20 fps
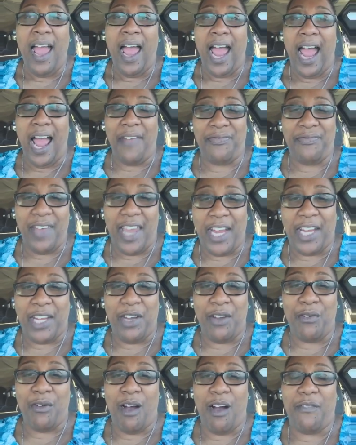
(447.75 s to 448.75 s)
I thank
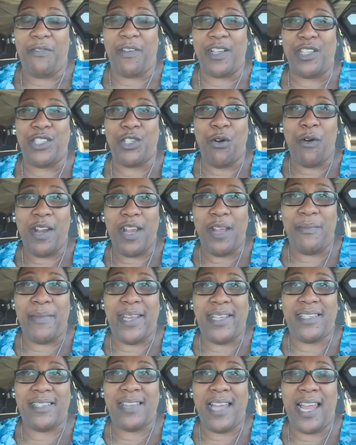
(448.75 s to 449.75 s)
you all for joining
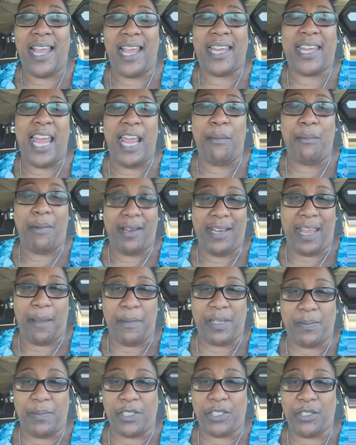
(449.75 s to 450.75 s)
me today. Again, my
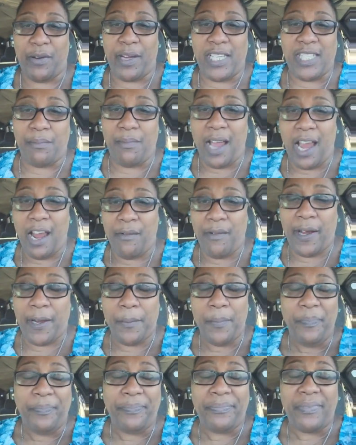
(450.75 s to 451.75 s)
name is Patrice Myrick.